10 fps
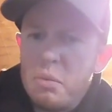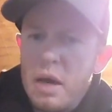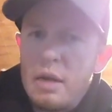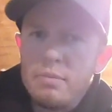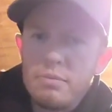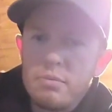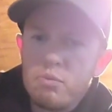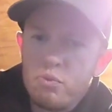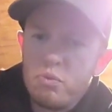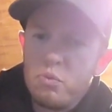been biting,
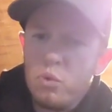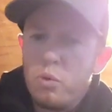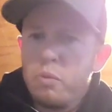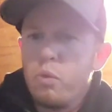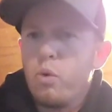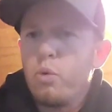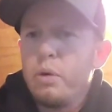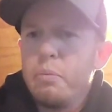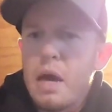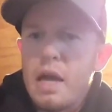we'll
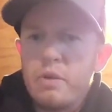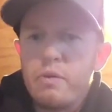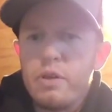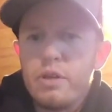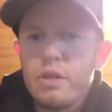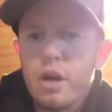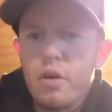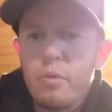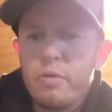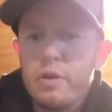be bass fishing,
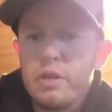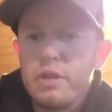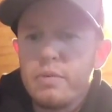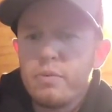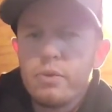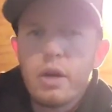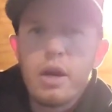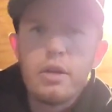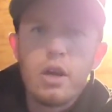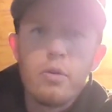tournament fishing.
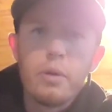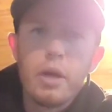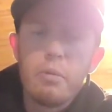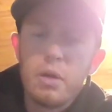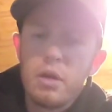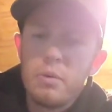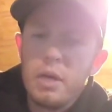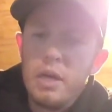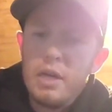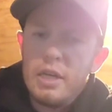Got a tournament coming up.
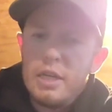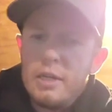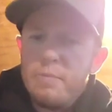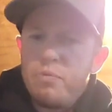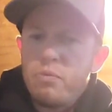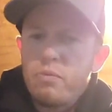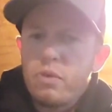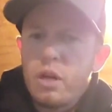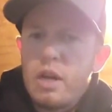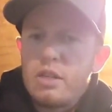
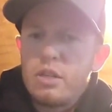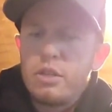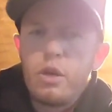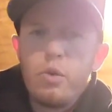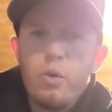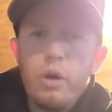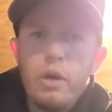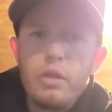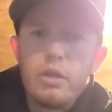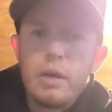Actually, 2
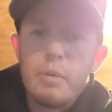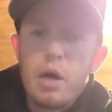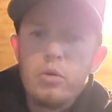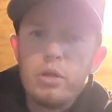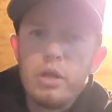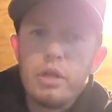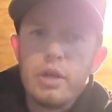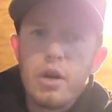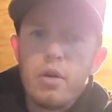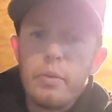weeks. I'm hosting a
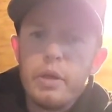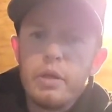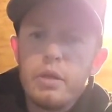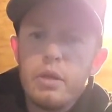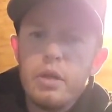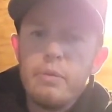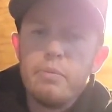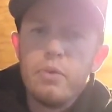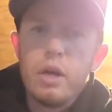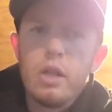tournament
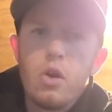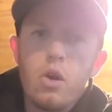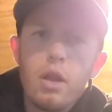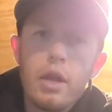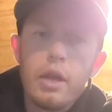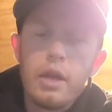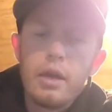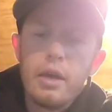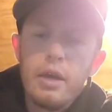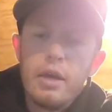at Laurel
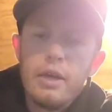Lake.